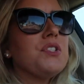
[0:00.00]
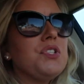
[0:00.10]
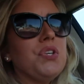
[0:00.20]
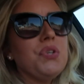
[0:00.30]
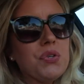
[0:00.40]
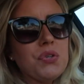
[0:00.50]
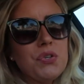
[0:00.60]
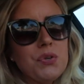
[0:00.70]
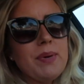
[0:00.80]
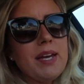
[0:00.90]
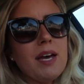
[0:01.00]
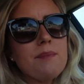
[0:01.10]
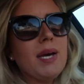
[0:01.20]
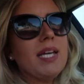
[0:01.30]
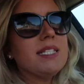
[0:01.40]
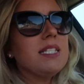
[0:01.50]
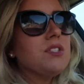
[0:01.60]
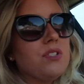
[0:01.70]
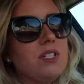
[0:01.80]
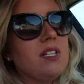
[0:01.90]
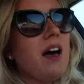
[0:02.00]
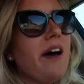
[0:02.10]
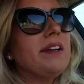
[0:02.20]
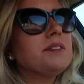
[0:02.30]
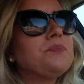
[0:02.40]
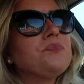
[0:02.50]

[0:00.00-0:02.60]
to pick up my sister-in-law /